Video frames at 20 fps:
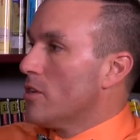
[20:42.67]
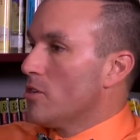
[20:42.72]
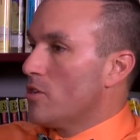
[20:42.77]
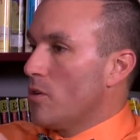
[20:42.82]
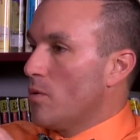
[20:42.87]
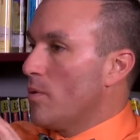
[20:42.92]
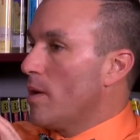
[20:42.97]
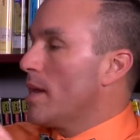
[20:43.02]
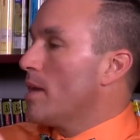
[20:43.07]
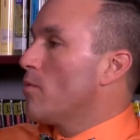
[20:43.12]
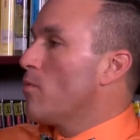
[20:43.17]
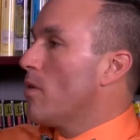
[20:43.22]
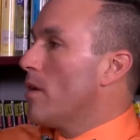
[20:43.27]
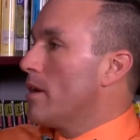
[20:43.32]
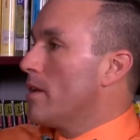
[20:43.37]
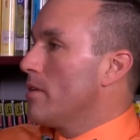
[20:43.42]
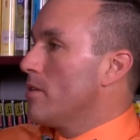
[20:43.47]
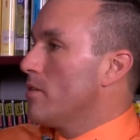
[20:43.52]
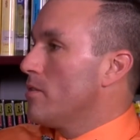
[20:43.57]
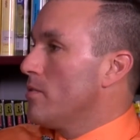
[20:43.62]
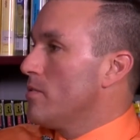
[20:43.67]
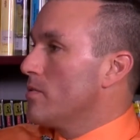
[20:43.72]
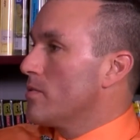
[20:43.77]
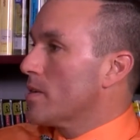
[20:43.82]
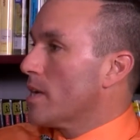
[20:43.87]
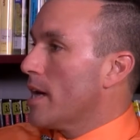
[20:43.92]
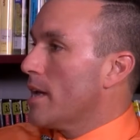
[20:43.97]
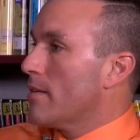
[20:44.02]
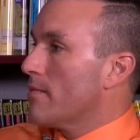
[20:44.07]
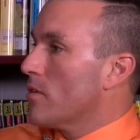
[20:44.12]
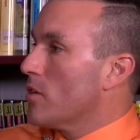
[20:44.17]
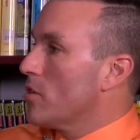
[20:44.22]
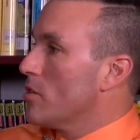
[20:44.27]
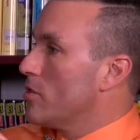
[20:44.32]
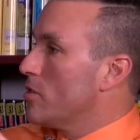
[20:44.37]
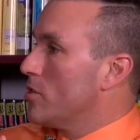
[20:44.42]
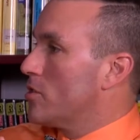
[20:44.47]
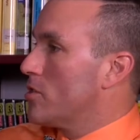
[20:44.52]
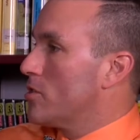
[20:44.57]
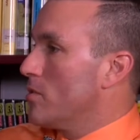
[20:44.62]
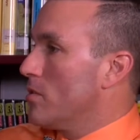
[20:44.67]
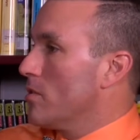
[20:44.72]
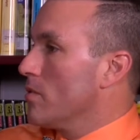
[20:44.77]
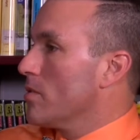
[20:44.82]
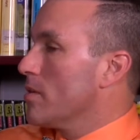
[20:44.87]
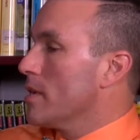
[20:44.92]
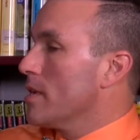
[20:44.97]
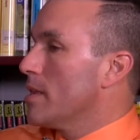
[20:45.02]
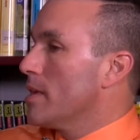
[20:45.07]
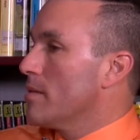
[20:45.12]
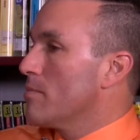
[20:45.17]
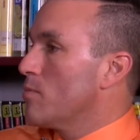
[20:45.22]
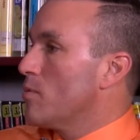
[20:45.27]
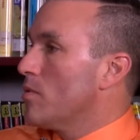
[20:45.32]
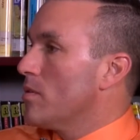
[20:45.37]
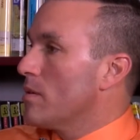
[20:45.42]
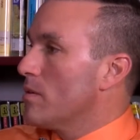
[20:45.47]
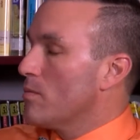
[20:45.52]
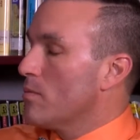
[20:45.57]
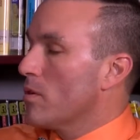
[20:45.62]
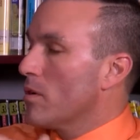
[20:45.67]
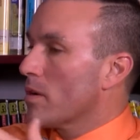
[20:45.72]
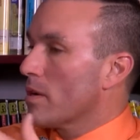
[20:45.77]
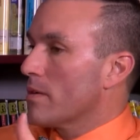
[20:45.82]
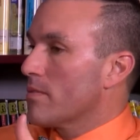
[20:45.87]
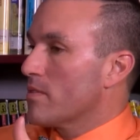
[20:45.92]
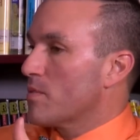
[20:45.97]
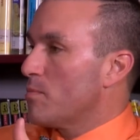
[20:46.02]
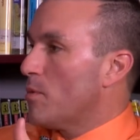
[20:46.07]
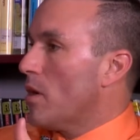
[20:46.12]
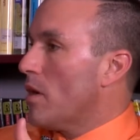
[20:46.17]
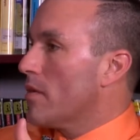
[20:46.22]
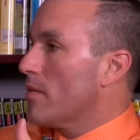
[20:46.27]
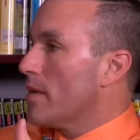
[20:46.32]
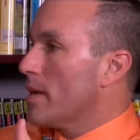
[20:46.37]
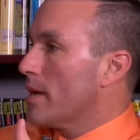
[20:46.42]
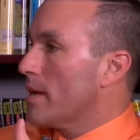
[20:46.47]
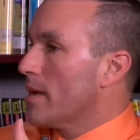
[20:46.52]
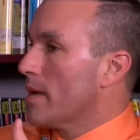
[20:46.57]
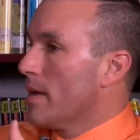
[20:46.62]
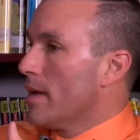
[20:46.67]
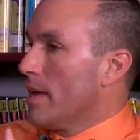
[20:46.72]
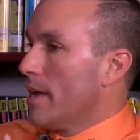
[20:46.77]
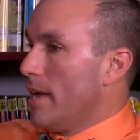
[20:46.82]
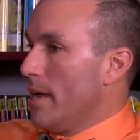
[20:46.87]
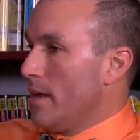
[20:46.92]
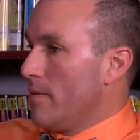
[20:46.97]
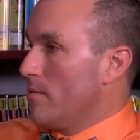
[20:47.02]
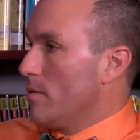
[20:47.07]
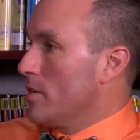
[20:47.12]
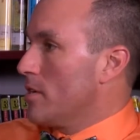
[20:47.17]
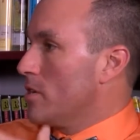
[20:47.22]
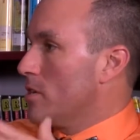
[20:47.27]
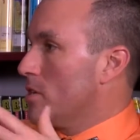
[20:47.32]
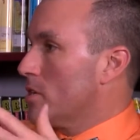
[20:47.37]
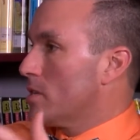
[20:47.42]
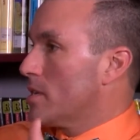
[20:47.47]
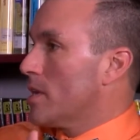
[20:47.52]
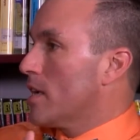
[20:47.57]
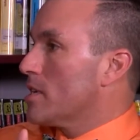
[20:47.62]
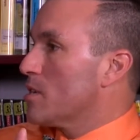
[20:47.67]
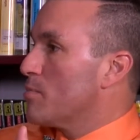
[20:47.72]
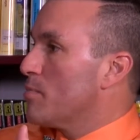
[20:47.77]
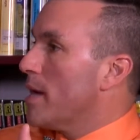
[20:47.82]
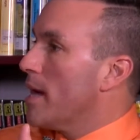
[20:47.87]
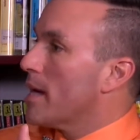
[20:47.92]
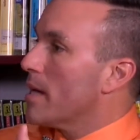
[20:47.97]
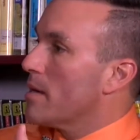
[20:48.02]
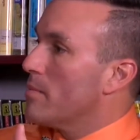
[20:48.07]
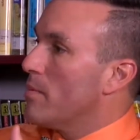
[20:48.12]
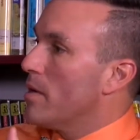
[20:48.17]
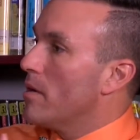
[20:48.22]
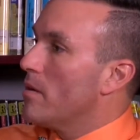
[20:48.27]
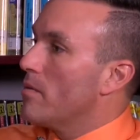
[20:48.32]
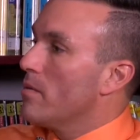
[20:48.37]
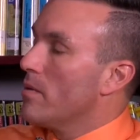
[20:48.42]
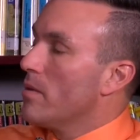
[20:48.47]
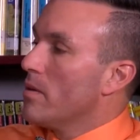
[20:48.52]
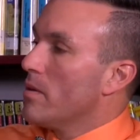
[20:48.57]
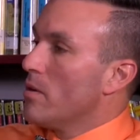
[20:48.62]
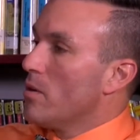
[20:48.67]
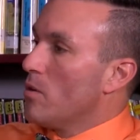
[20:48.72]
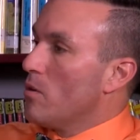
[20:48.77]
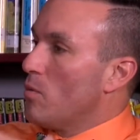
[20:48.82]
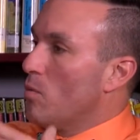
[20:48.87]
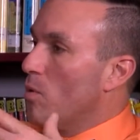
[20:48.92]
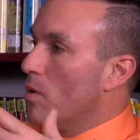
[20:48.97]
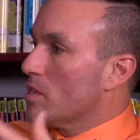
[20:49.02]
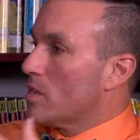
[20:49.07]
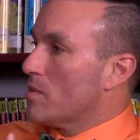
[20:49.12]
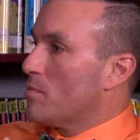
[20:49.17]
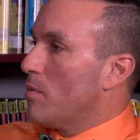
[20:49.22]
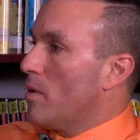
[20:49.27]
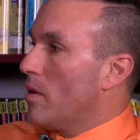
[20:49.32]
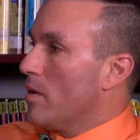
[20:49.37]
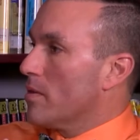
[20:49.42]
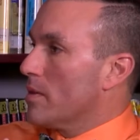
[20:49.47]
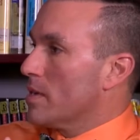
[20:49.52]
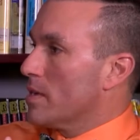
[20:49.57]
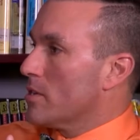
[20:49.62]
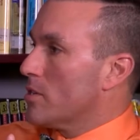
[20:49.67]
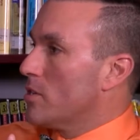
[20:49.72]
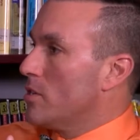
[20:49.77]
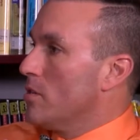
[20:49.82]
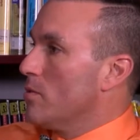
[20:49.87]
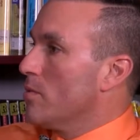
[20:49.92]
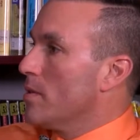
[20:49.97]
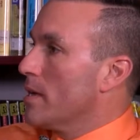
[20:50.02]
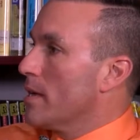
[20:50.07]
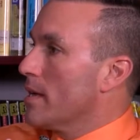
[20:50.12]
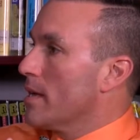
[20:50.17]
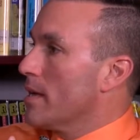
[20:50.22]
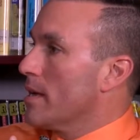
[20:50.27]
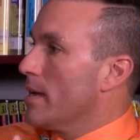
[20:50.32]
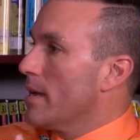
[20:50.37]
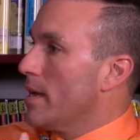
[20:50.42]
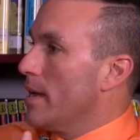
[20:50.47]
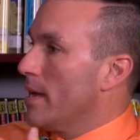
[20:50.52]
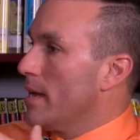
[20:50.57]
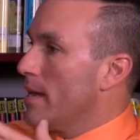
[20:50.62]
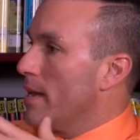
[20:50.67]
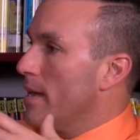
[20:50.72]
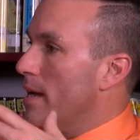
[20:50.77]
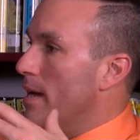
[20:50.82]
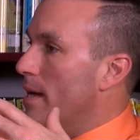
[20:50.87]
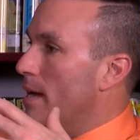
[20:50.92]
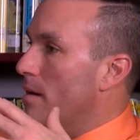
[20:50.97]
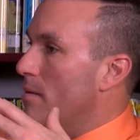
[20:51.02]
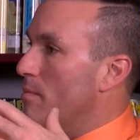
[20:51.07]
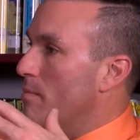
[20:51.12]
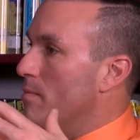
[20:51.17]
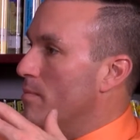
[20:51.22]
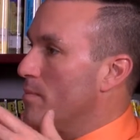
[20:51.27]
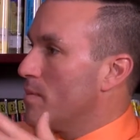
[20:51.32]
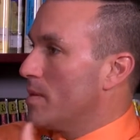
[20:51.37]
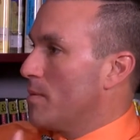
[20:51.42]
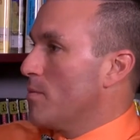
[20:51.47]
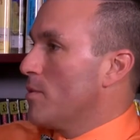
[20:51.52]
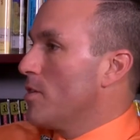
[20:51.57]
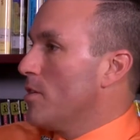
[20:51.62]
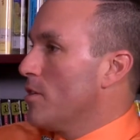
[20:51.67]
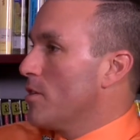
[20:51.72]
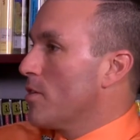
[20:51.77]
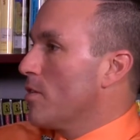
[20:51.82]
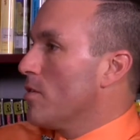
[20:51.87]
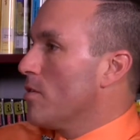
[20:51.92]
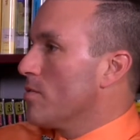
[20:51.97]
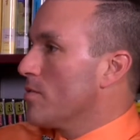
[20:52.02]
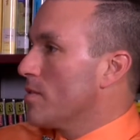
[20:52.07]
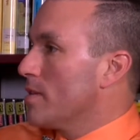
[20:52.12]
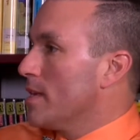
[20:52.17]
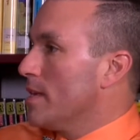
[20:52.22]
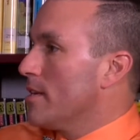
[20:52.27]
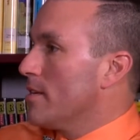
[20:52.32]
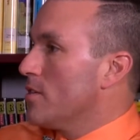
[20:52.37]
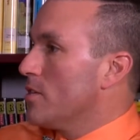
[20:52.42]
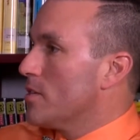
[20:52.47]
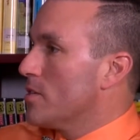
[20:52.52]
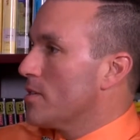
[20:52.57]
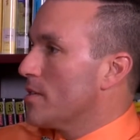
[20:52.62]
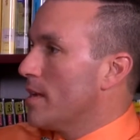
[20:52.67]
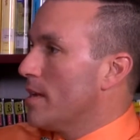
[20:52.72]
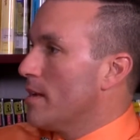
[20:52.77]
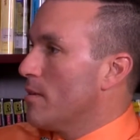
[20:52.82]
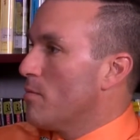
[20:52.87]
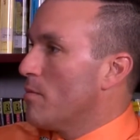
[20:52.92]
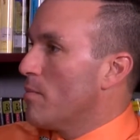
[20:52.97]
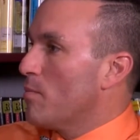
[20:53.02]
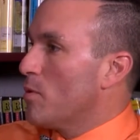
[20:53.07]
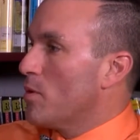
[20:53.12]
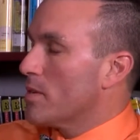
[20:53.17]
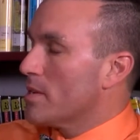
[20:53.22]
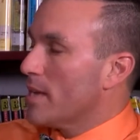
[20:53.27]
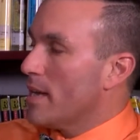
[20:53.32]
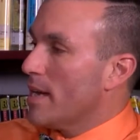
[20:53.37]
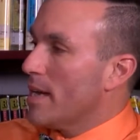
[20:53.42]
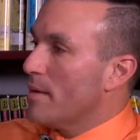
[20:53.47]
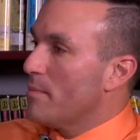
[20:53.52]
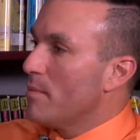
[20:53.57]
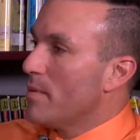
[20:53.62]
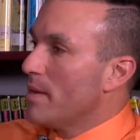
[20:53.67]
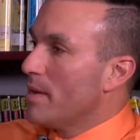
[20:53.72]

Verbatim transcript: so anyone who's kind of heard your story, the important work of Spalding, and if we could just touch back about what Spalding's doing and um, some of your goals here, just uh, one more time,